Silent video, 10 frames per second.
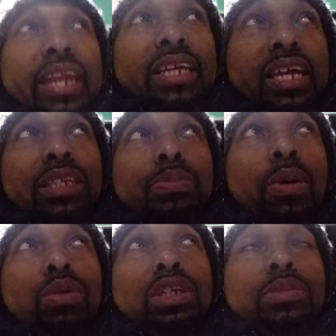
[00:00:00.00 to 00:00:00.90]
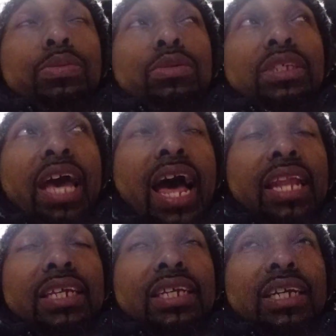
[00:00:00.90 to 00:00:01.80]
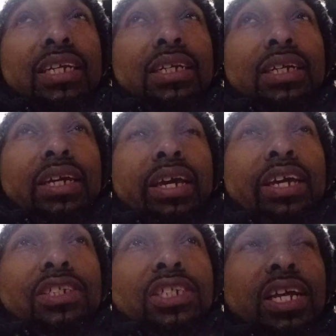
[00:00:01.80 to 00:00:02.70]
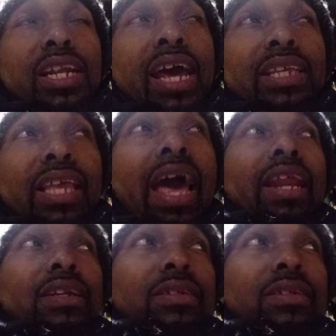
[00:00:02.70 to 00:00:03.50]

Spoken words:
against police brutality and shit like that.